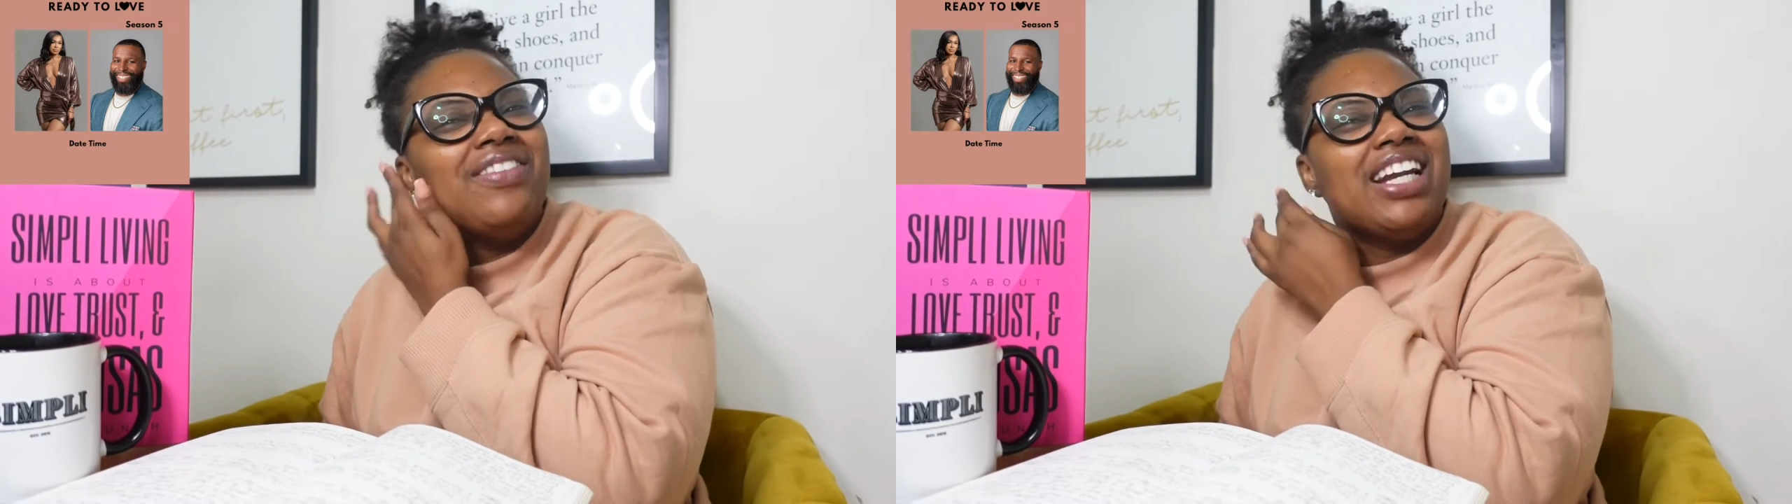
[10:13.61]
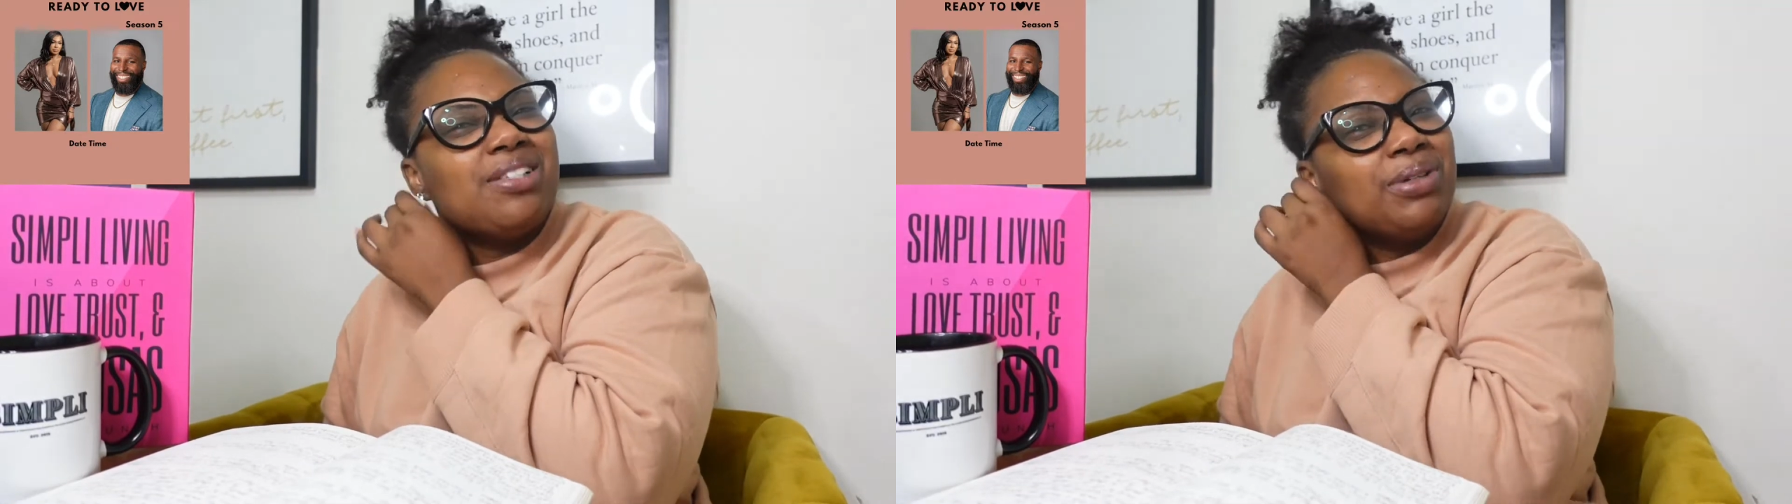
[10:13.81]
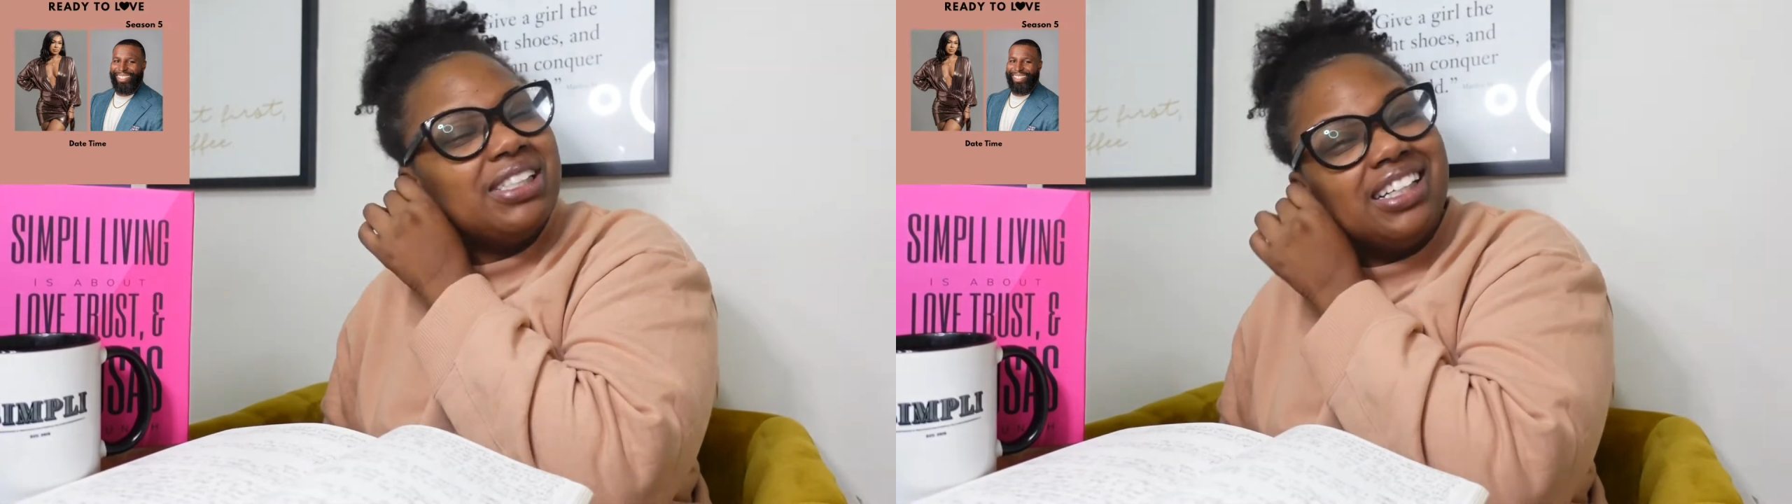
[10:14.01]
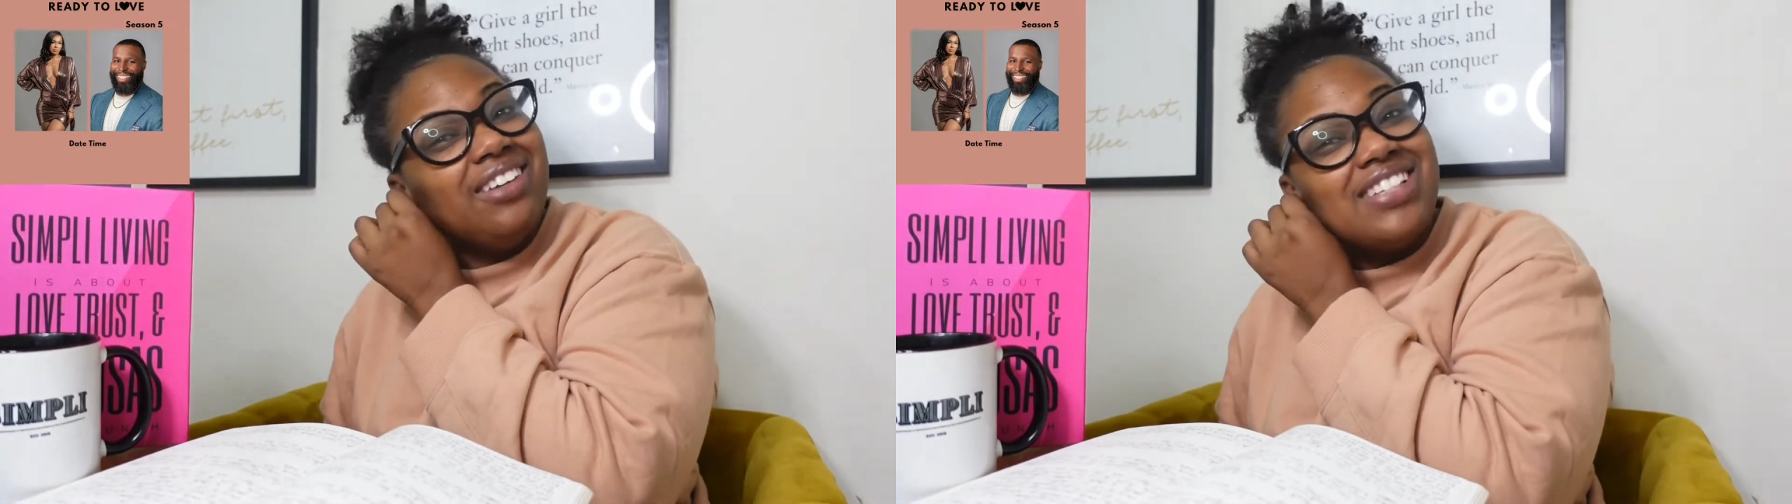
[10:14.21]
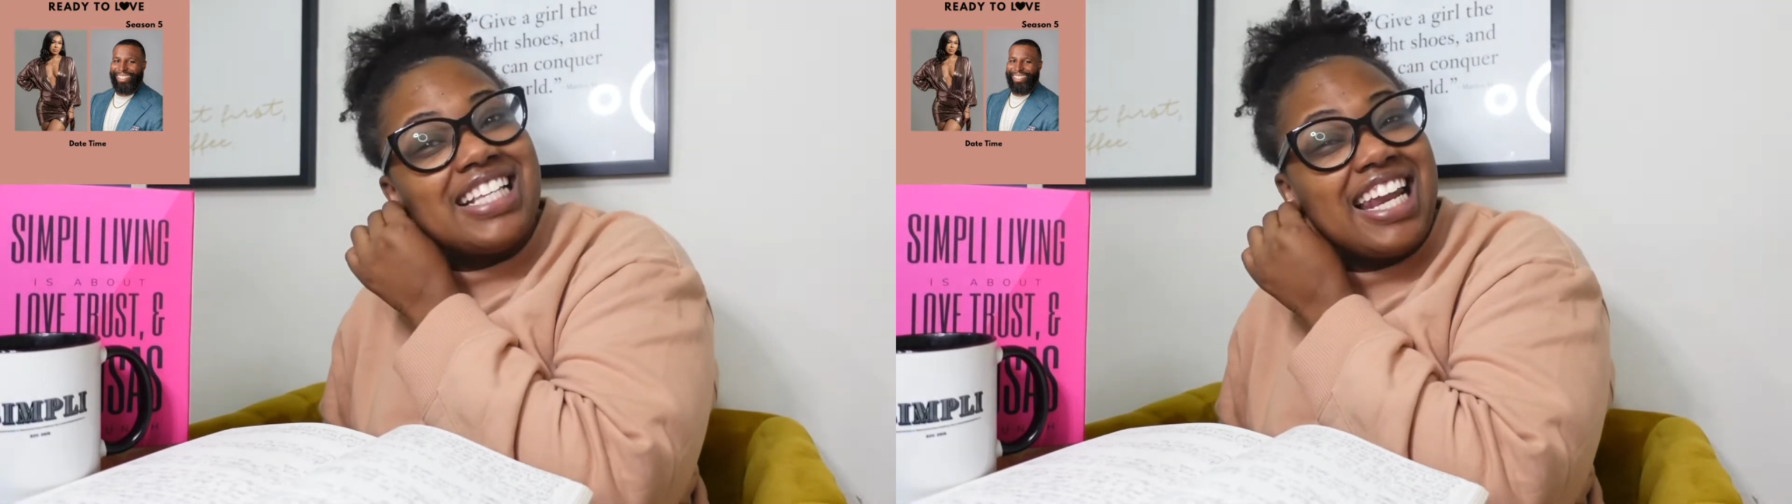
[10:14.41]
And that's what Sydney
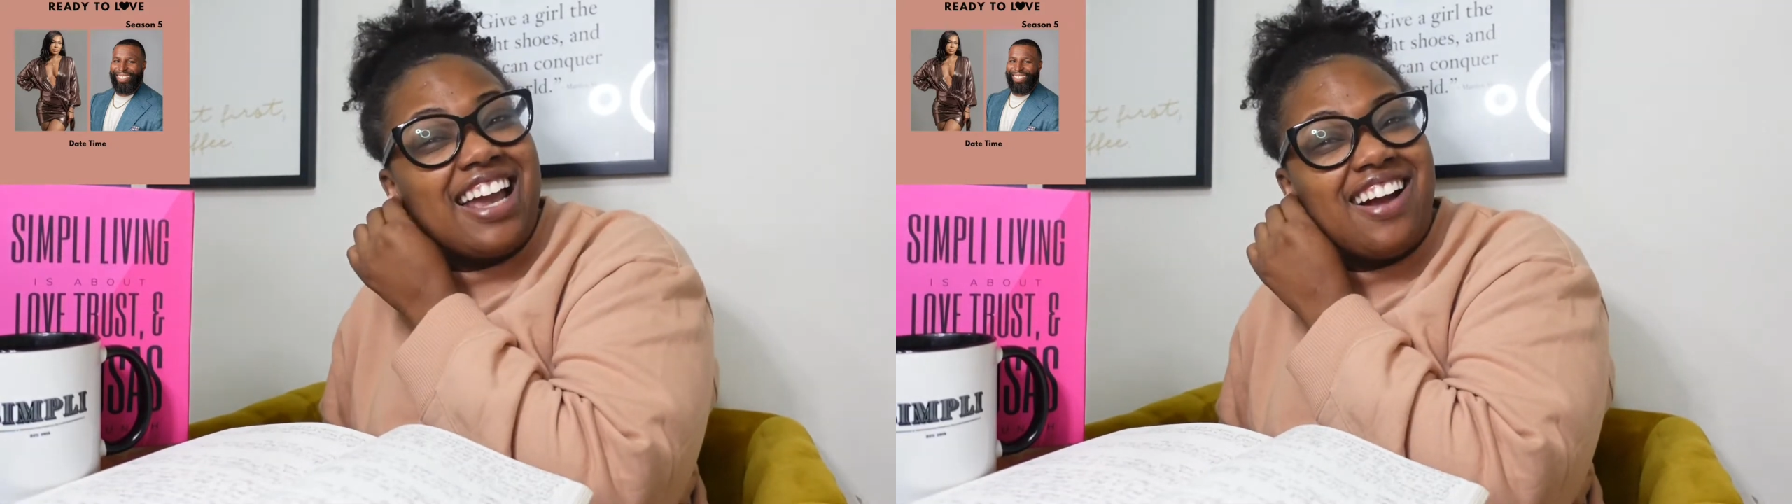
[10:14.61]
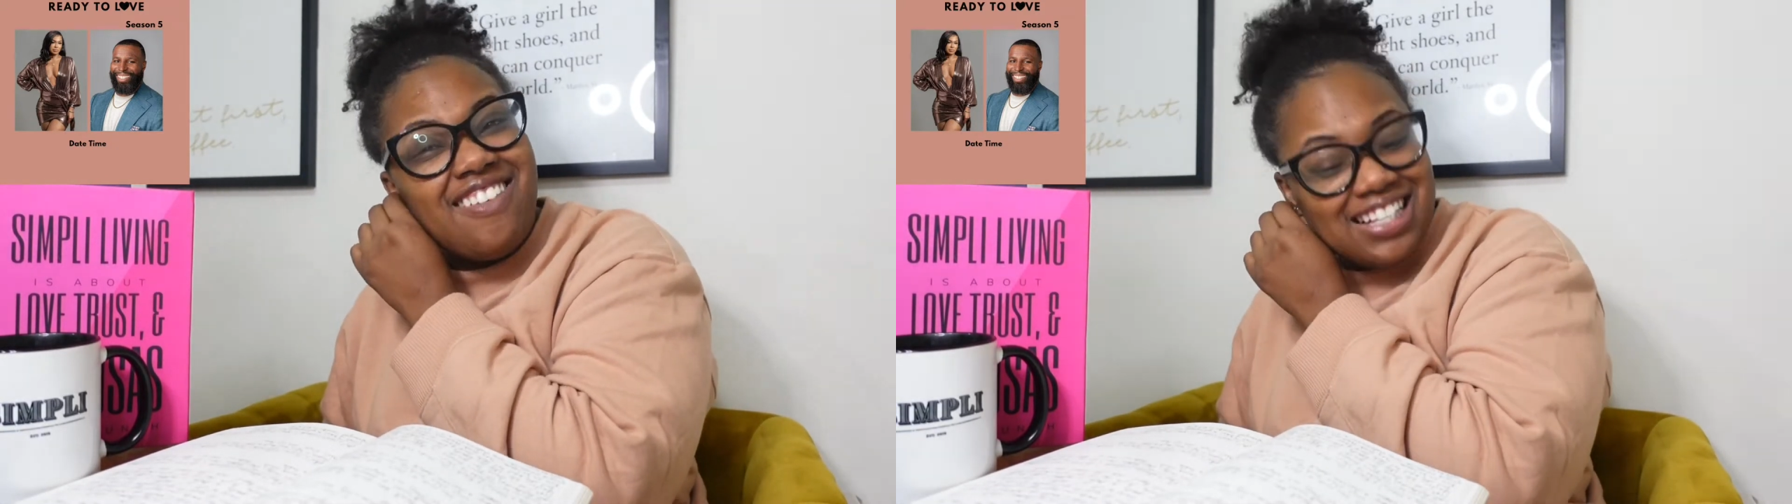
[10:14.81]
was saying, like, oh,